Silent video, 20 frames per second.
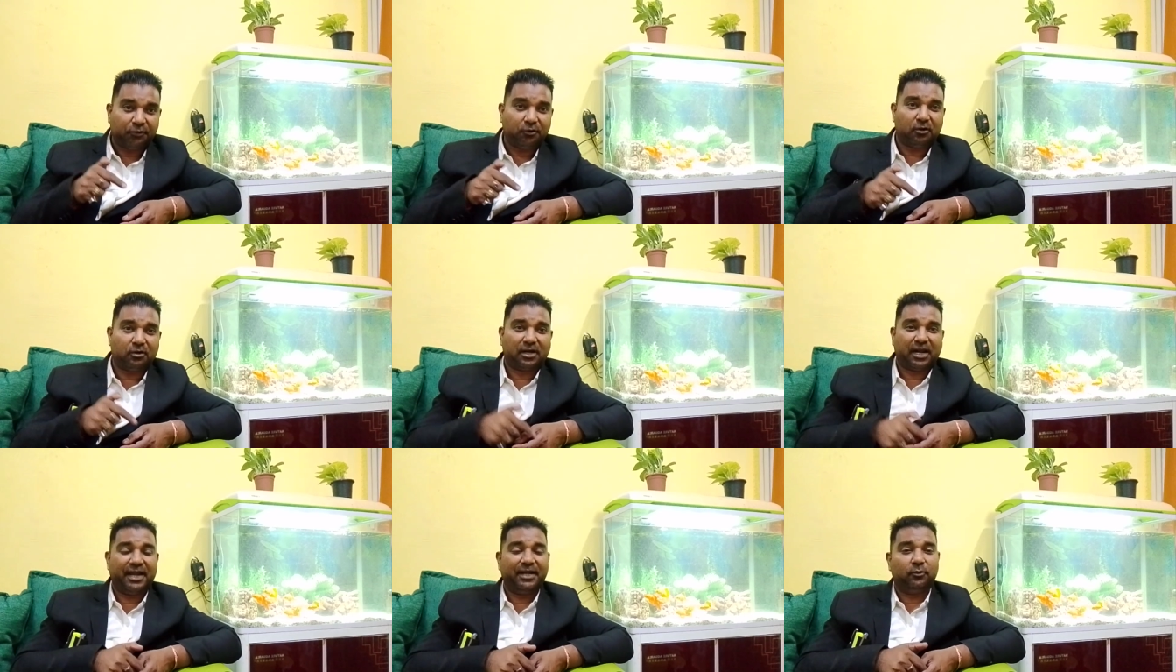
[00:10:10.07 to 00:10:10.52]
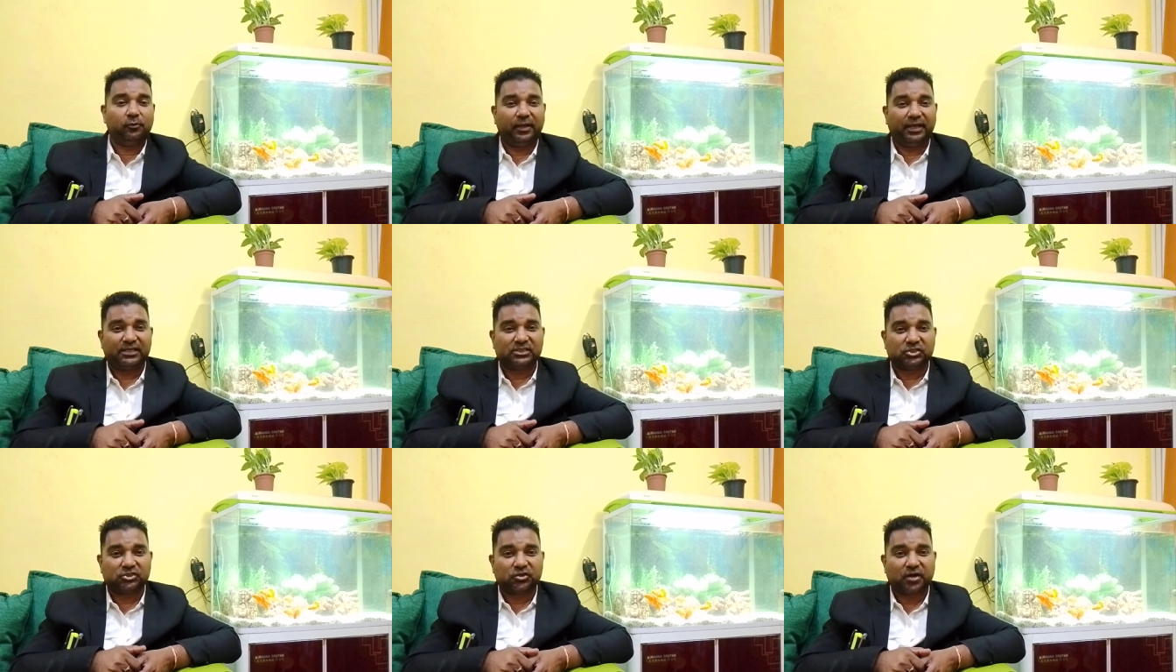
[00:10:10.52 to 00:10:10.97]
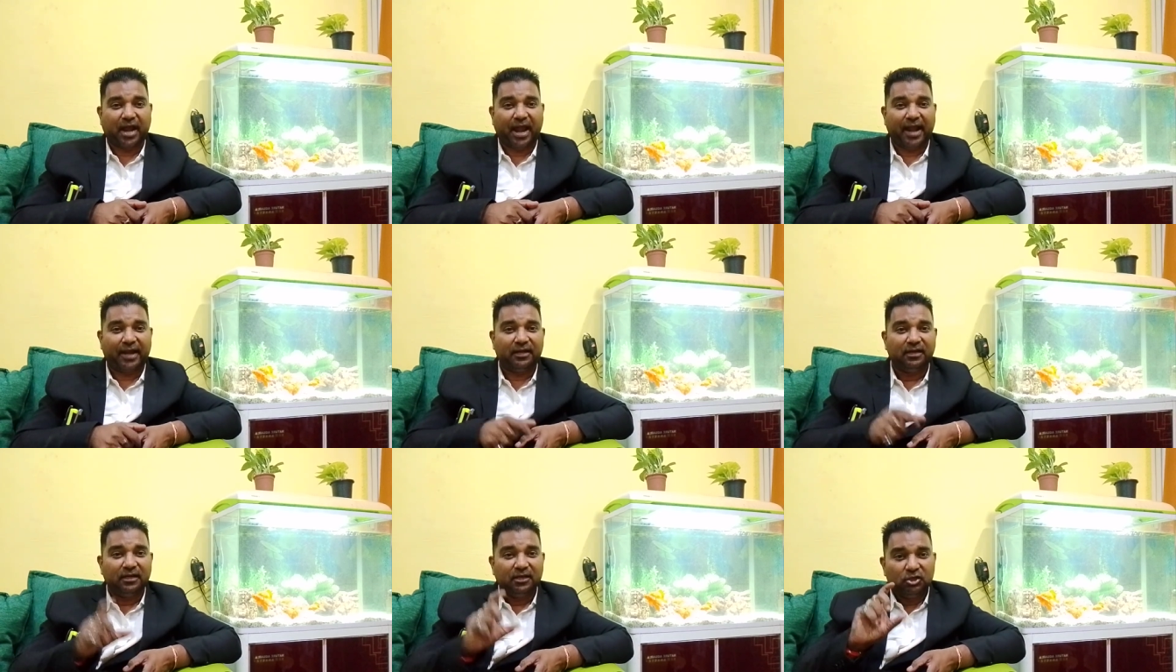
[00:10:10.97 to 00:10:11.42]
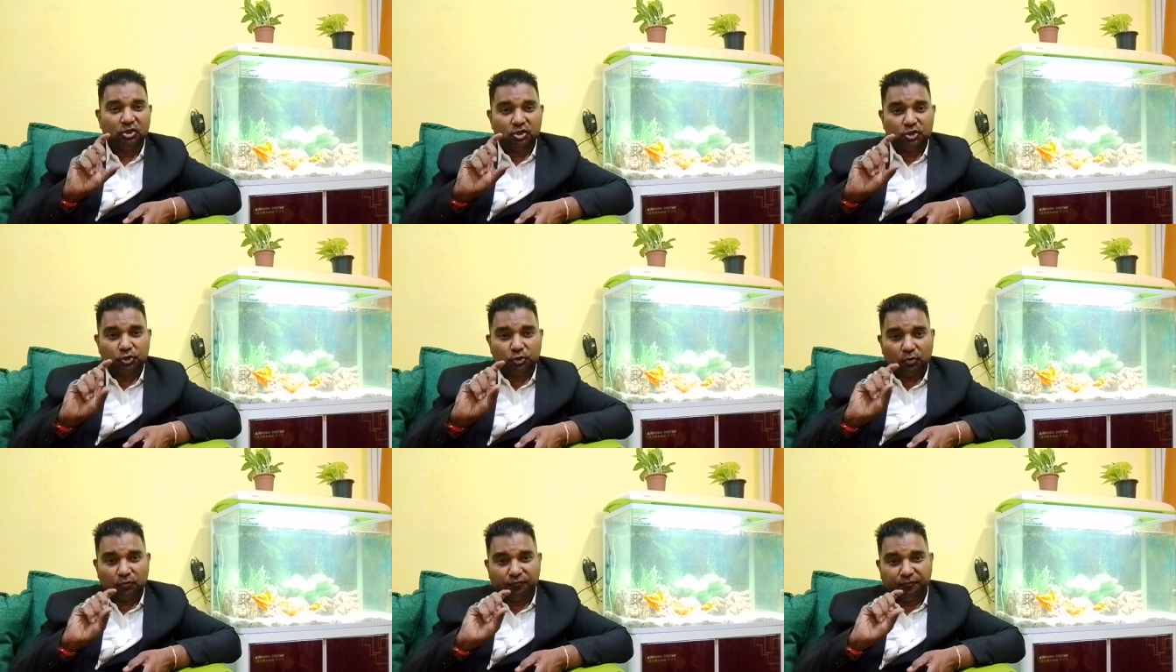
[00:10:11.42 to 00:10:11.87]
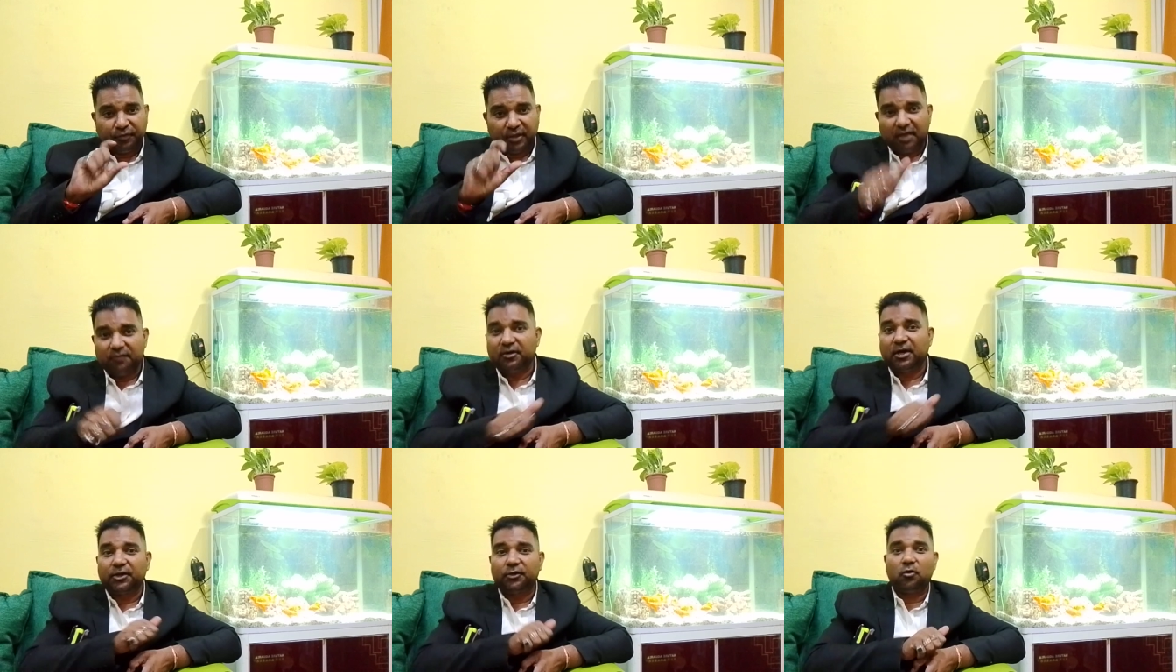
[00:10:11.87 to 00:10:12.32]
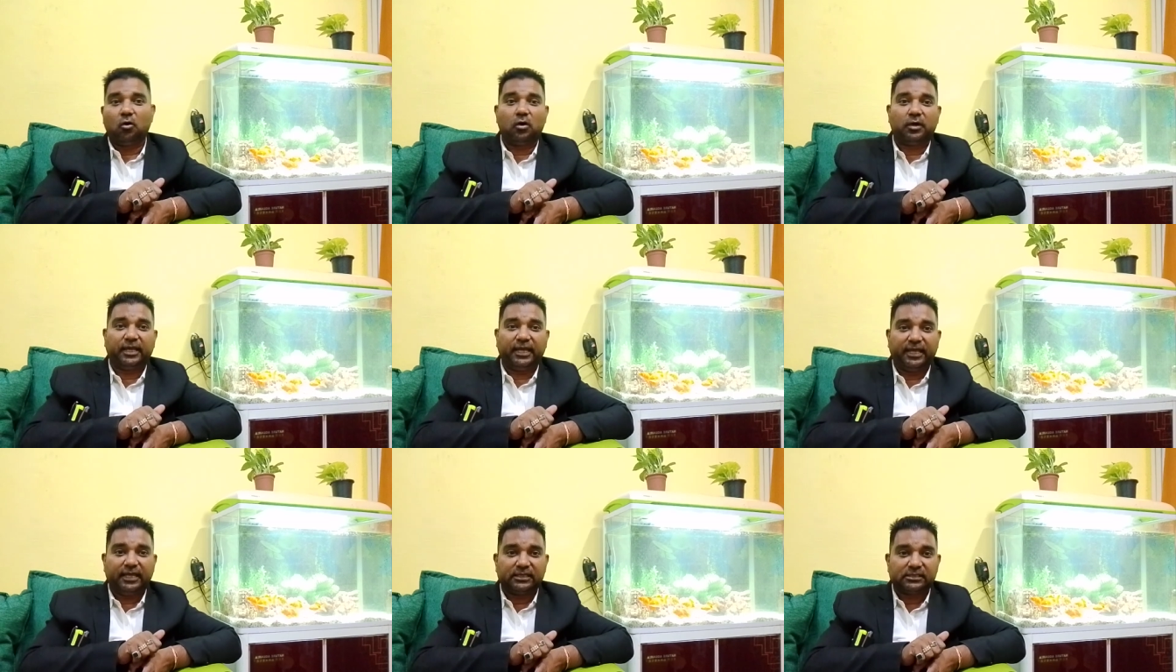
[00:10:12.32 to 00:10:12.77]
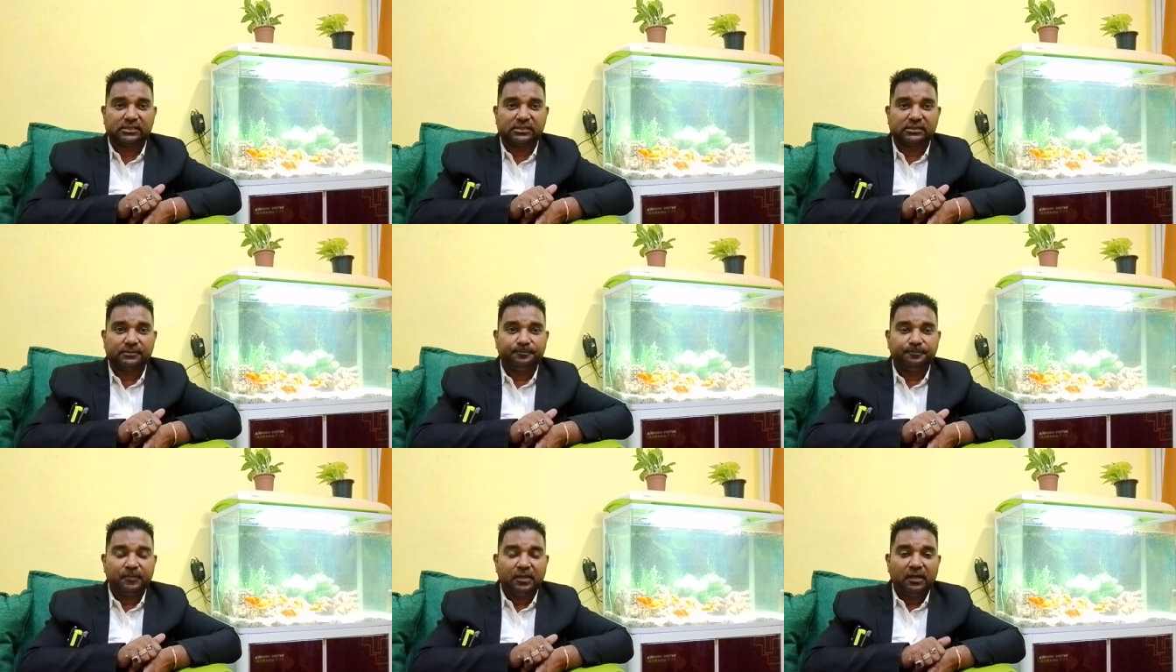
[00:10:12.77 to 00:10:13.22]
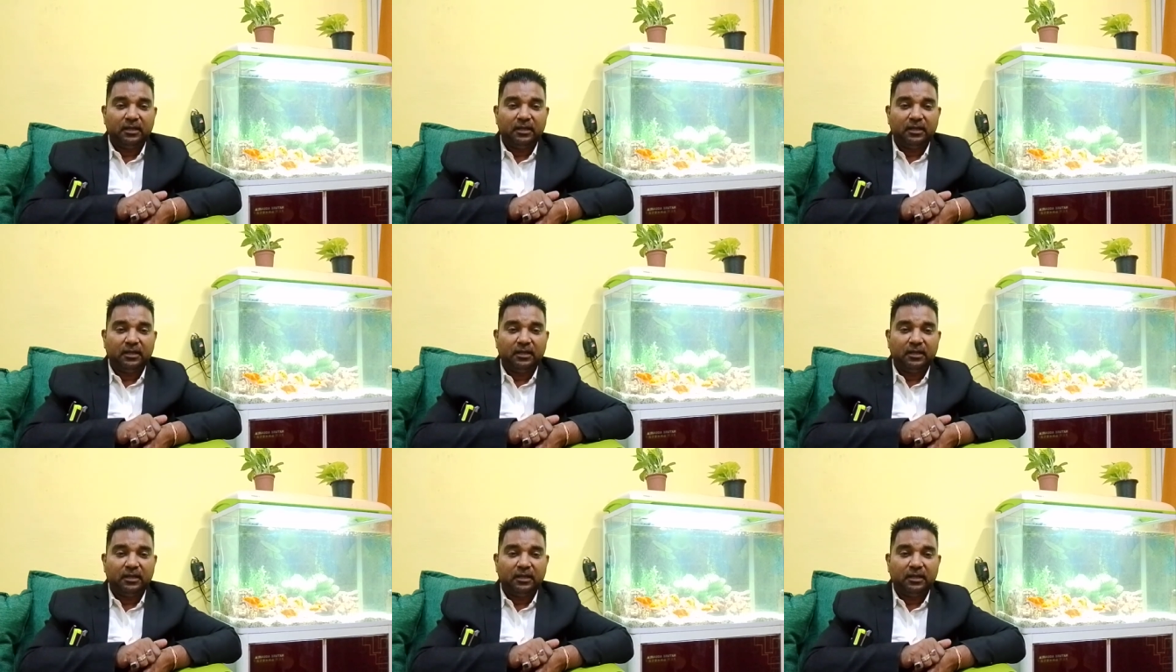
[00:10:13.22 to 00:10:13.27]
you are trying to extract should favor your case,